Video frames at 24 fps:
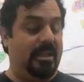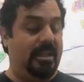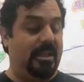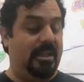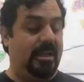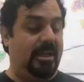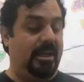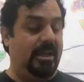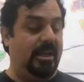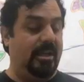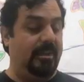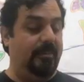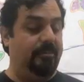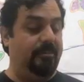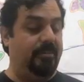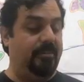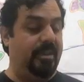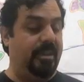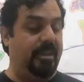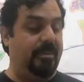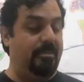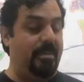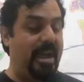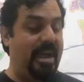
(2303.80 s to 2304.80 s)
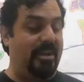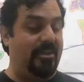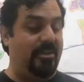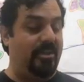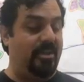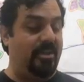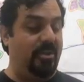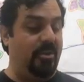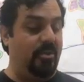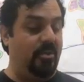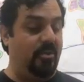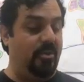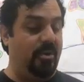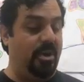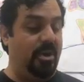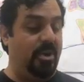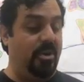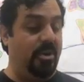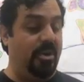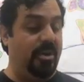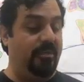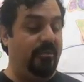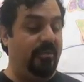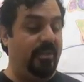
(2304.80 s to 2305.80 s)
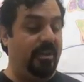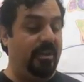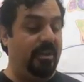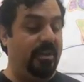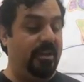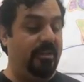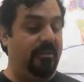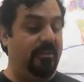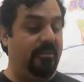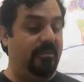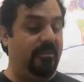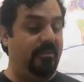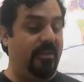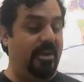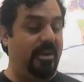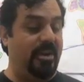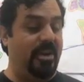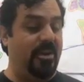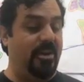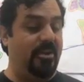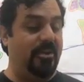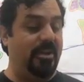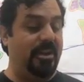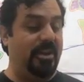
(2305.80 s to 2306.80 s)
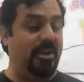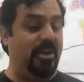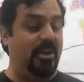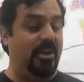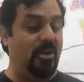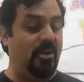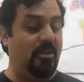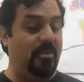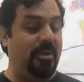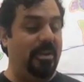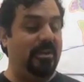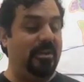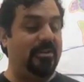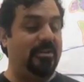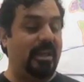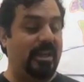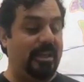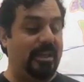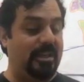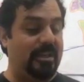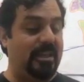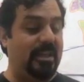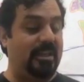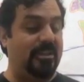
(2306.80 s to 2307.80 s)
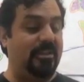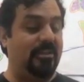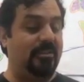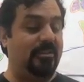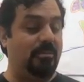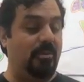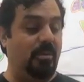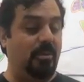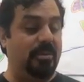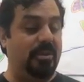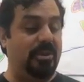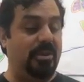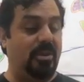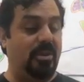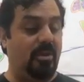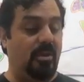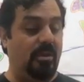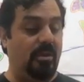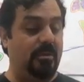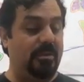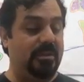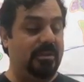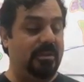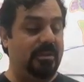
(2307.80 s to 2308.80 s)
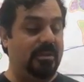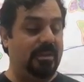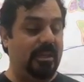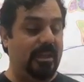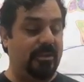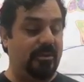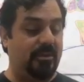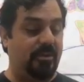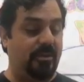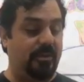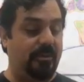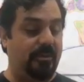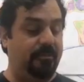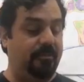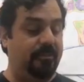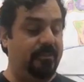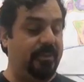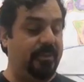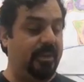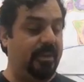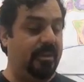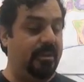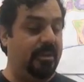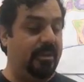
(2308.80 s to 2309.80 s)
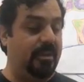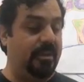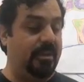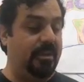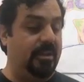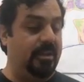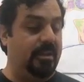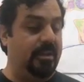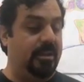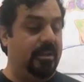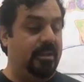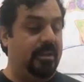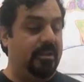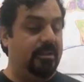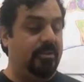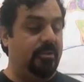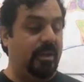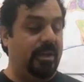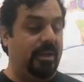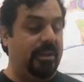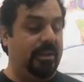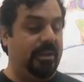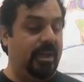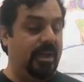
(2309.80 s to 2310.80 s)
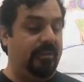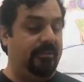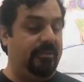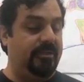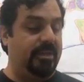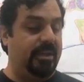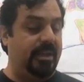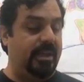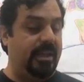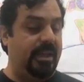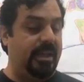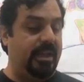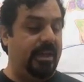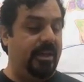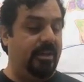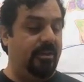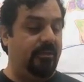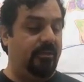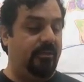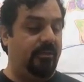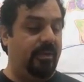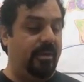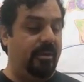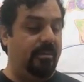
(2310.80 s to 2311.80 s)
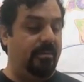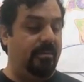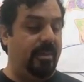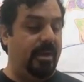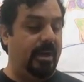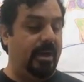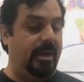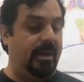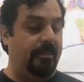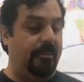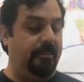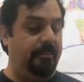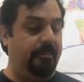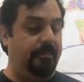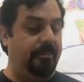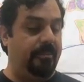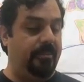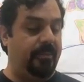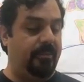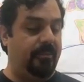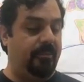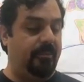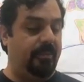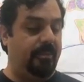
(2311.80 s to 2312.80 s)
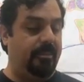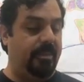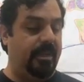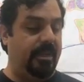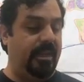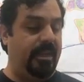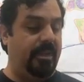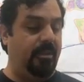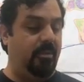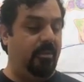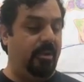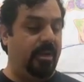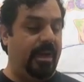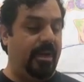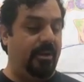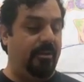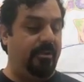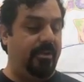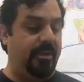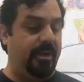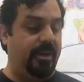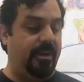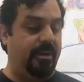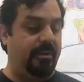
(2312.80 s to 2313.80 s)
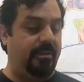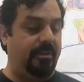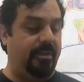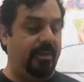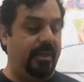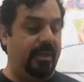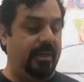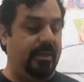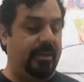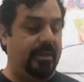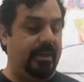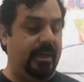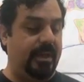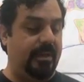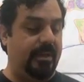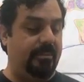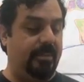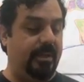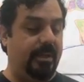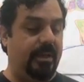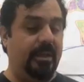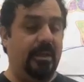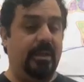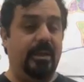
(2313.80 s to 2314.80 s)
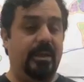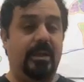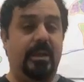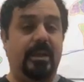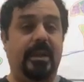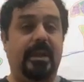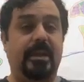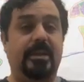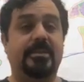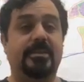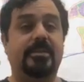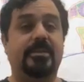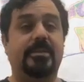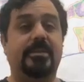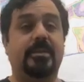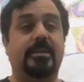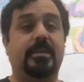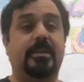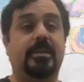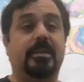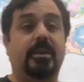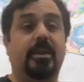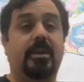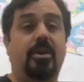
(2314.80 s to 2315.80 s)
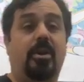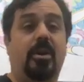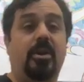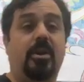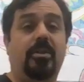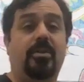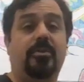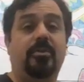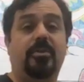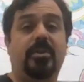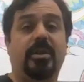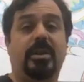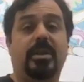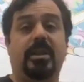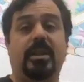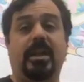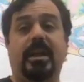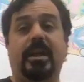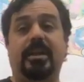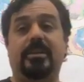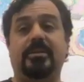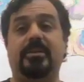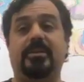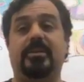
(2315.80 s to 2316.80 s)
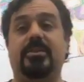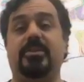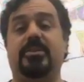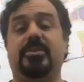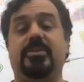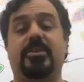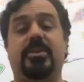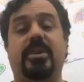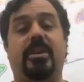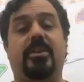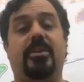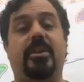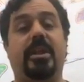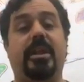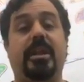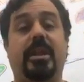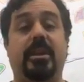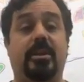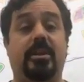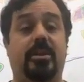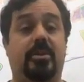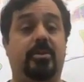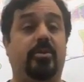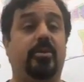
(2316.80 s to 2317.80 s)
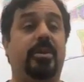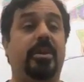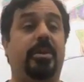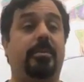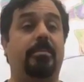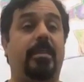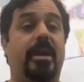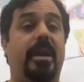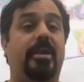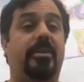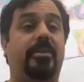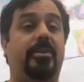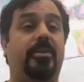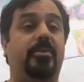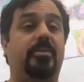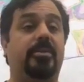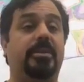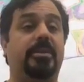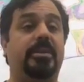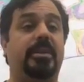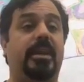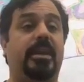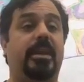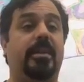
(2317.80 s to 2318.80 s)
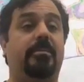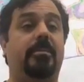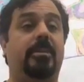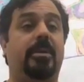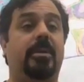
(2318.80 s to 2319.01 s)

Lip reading: And Matthew, good, feeling very on the go, but excited to take this moment to calm and center. So I'd love to hear from anyone out there that has gone through the class and just sharing, and including Matthew and Deb,